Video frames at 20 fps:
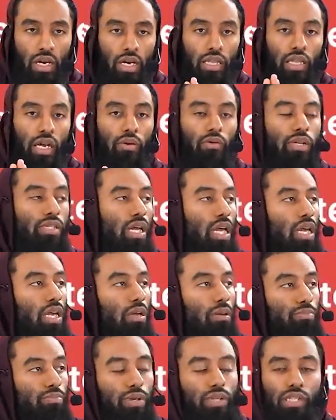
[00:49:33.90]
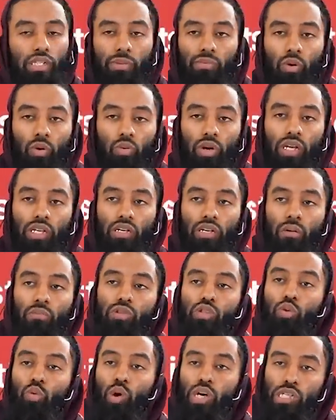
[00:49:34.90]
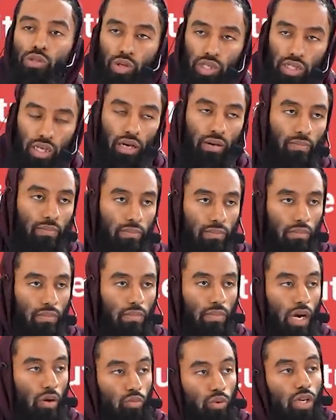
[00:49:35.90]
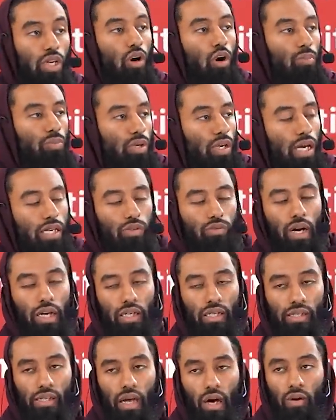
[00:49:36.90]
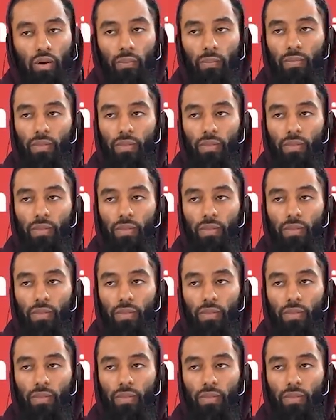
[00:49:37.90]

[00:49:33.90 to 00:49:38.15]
There is a principle when it comes to waswasa. I really hope you guys write this down.